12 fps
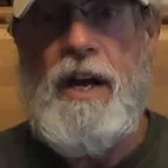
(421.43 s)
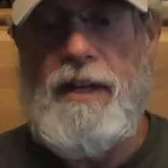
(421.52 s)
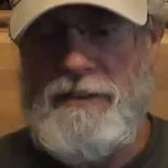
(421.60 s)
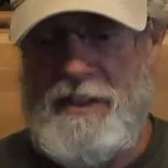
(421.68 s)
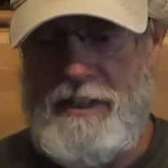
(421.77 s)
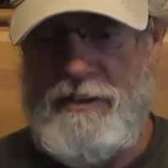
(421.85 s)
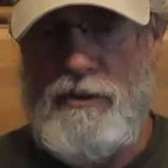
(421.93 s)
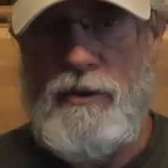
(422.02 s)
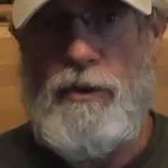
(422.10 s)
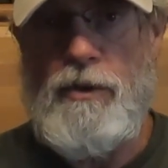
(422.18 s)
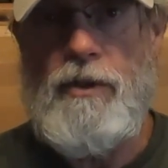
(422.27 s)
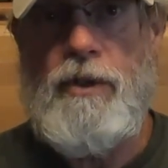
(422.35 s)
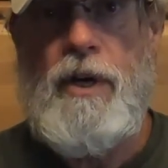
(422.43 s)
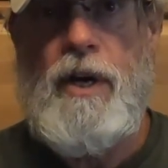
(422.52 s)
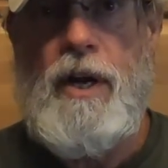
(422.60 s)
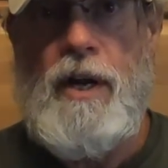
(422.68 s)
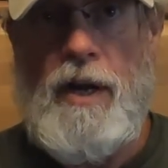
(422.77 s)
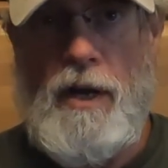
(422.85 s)
I'll text her,
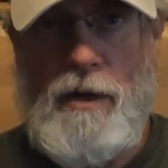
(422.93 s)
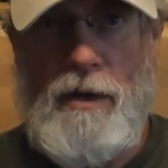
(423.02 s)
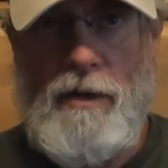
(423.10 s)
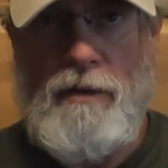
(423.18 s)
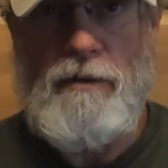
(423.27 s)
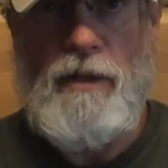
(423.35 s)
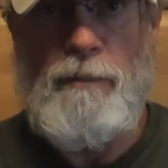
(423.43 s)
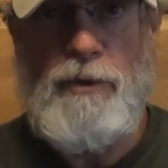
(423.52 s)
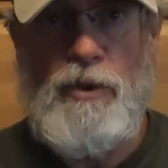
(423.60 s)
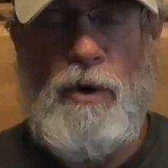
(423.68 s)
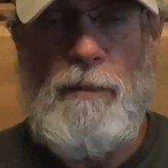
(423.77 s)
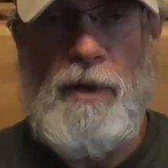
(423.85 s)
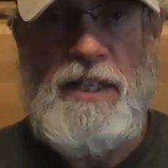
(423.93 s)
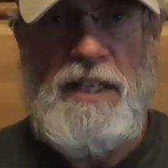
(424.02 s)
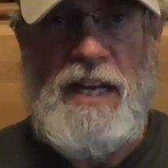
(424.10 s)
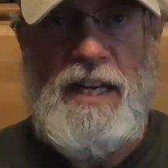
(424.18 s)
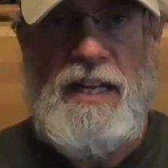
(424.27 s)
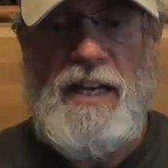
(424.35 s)
I'm starting my
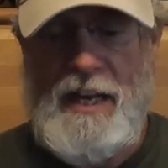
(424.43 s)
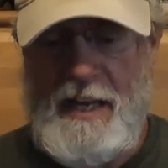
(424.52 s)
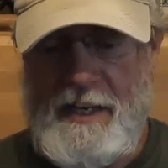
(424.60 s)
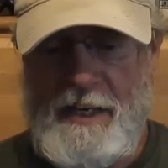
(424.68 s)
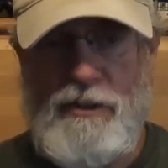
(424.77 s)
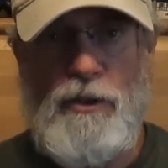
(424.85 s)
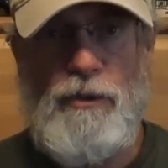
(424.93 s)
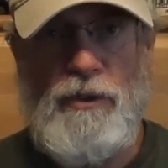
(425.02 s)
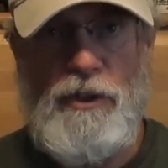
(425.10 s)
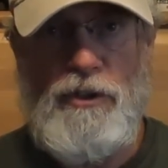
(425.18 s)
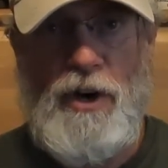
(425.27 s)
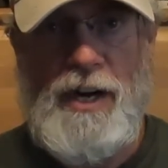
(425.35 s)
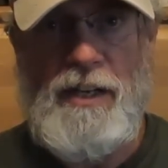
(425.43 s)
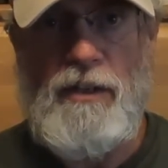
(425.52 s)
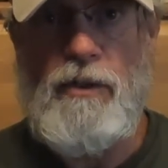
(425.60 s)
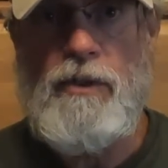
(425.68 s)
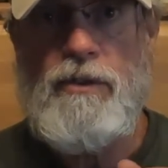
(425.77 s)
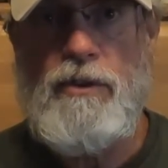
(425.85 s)
day, and I turn the
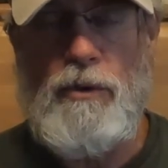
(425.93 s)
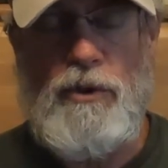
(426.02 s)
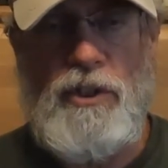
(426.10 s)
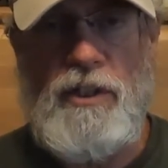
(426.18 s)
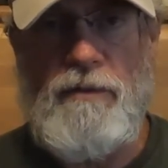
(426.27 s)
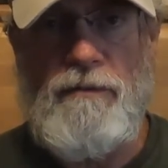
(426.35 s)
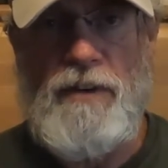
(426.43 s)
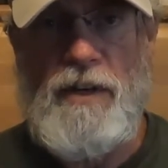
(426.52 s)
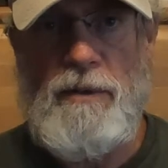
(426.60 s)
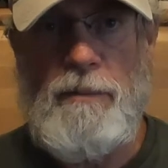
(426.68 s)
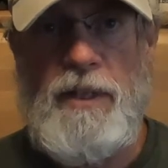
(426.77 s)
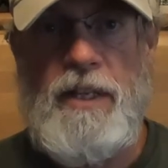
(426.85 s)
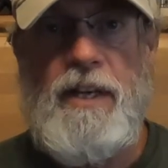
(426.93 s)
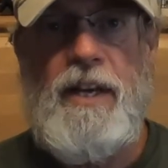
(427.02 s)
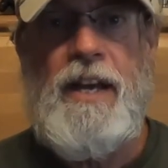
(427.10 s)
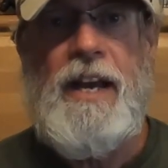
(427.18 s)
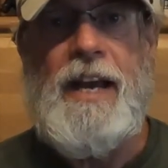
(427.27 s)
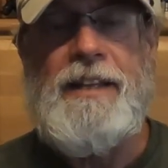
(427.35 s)
tracking on so she can follow me.
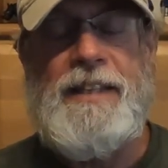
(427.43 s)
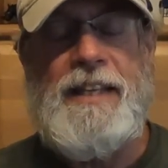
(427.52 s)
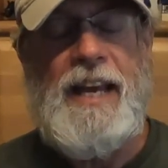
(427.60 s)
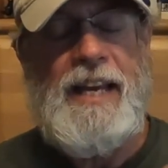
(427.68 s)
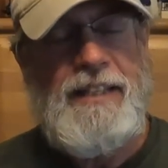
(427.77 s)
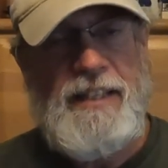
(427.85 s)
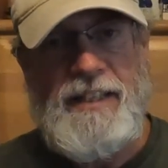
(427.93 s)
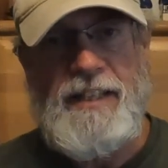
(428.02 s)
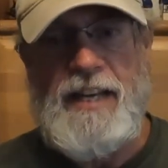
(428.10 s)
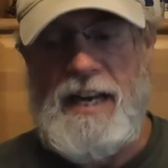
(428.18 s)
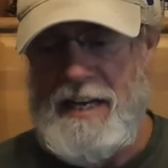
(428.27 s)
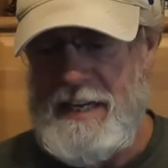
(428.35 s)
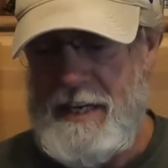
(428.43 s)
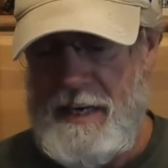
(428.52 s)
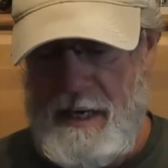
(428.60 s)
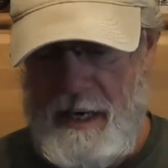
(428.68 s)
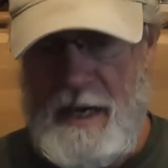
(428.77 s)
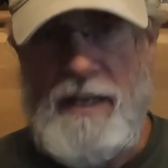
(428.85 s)
At the end of the day,
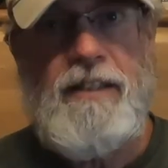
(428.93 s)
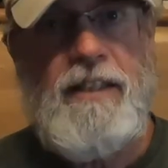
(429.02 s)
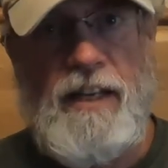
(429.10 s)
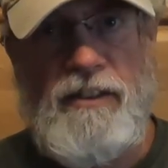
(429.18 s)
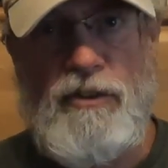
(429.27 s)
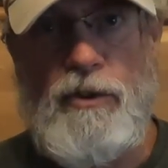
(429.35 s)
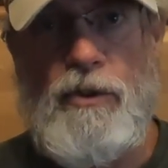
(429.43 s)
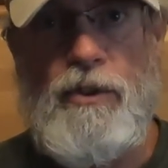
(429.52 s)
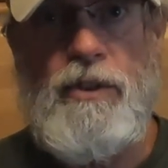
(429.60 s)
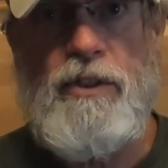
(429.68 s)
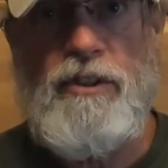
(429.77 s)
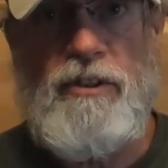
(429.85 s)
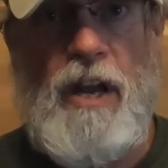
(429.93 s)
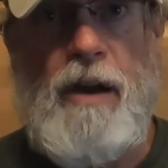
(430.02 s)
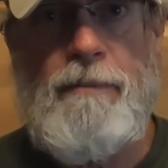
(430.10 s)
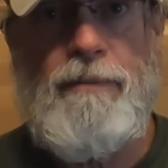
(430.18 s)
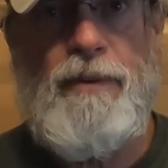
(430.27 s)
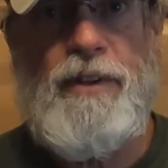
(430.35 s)
I text her,
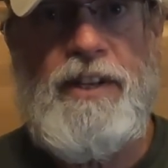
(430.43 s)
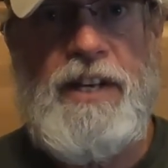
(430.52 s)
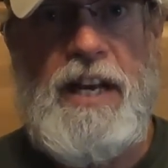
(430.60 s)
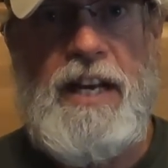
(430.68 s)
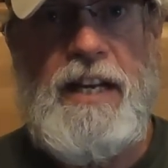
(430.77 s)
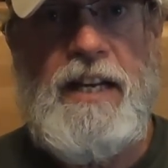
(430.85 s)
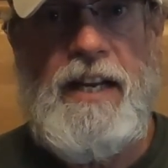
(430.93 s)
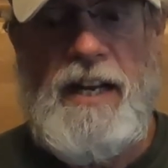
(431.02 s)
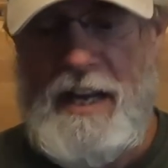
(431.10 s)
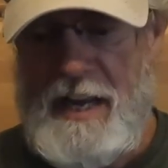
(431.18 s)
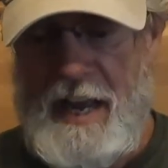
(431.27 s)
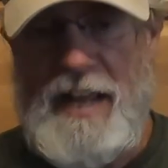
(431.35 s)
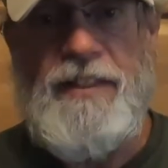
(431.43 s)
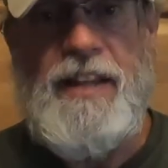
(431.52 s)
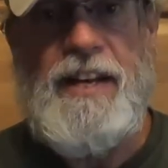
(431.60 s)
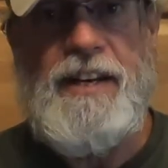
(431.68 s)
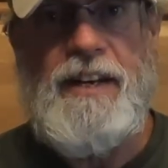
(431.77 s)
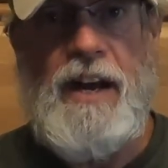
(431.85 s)
stop for the day, and
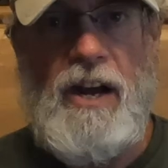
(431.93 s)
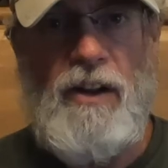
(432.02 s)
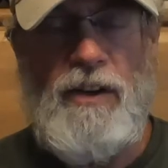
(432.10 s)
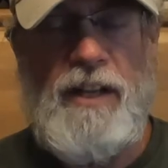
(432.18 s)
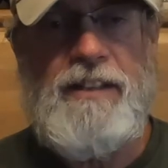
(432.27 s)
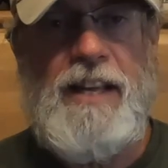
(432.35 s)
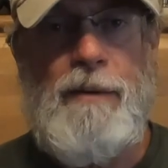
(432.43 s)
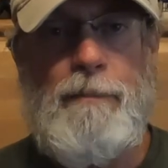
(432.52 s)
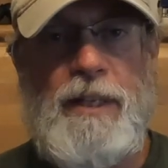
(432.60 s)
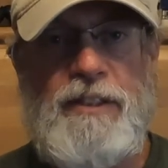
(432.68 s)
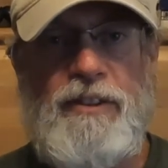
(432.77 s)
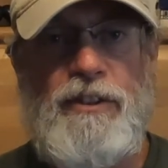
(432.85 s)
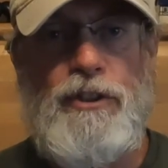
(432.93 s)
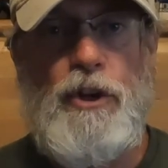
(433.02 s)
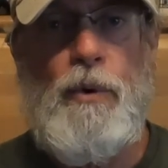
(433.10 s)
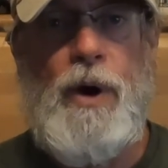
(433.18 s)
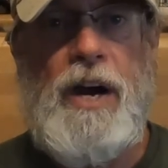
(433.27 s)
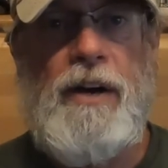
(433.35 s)
then I'll let that message
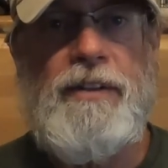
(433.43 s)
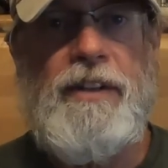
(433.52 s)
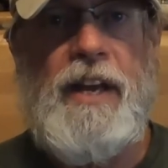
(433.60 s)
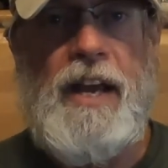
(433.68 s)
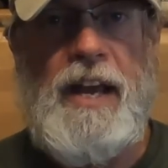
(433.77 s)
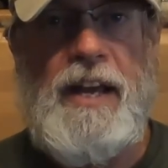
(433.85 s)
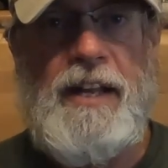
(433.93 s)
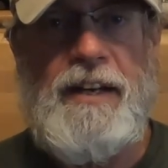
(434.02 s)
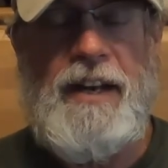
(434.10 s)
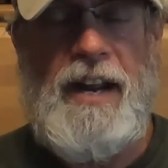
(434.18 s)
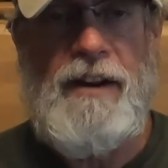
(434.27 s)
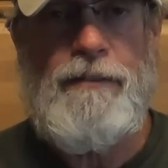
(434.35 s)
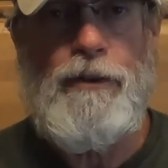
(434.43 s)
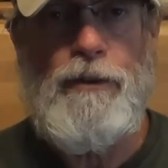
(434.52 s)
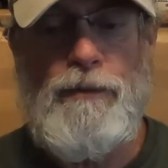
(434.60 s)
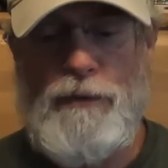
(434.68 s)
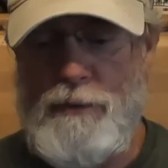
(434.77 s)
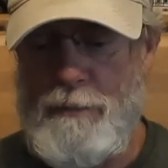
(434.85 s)
go out, and after a few